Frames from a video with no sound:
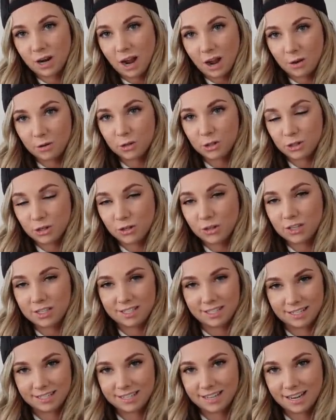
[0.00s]
I'll show you this in
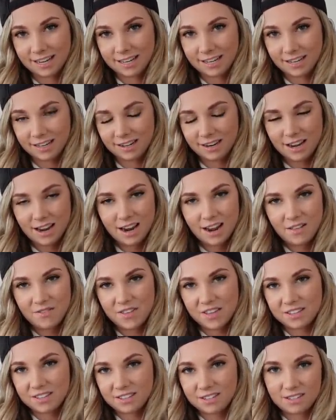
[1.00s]
a second.
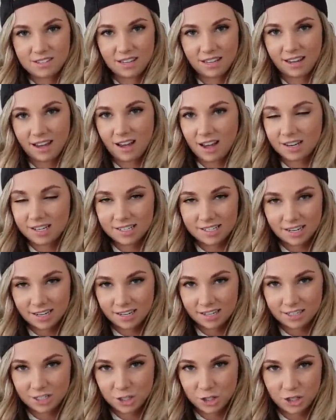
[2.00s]
This is like
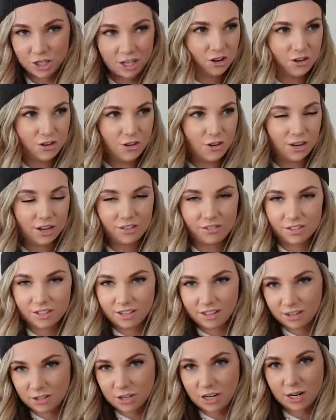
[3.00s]
untouched, not even
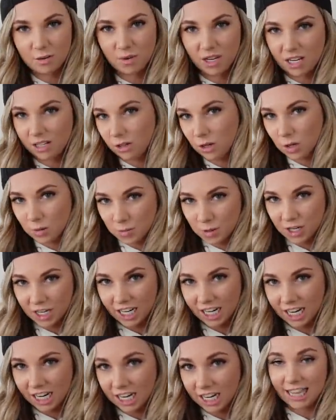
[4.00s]
like trying to make it look
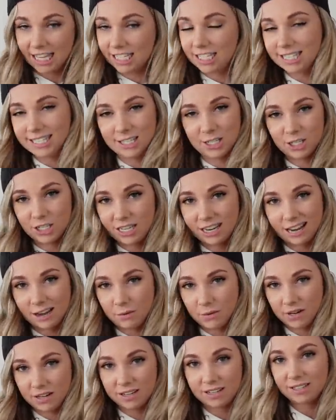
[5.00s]
pretty. This is just how
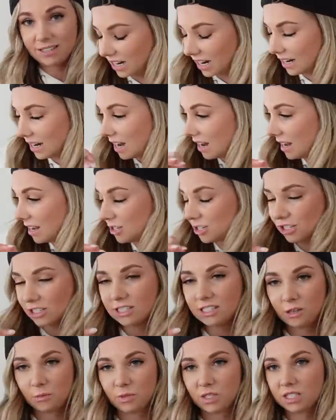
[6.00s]
it is. Uh, it just
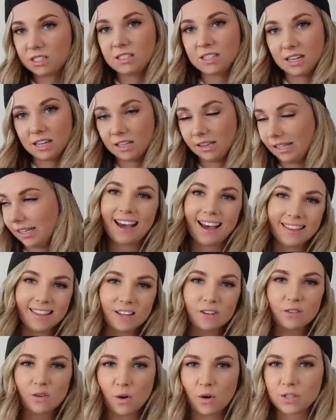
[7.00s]
seems to stay clean. And then
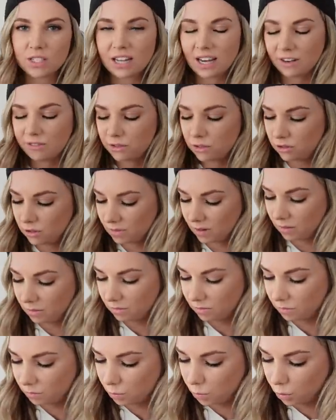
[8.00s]
of course I have to do my
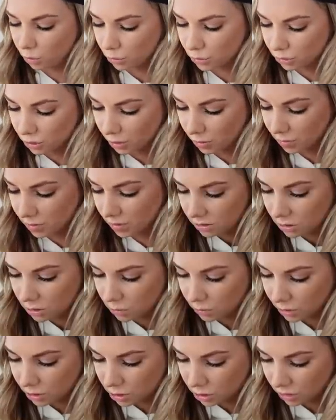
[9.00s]
wardrobe
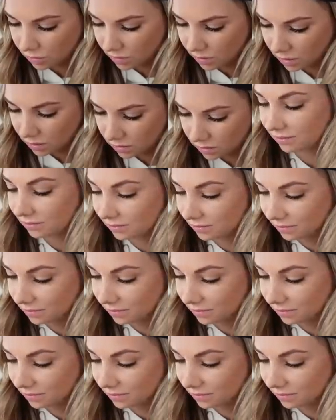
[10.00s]
switchover.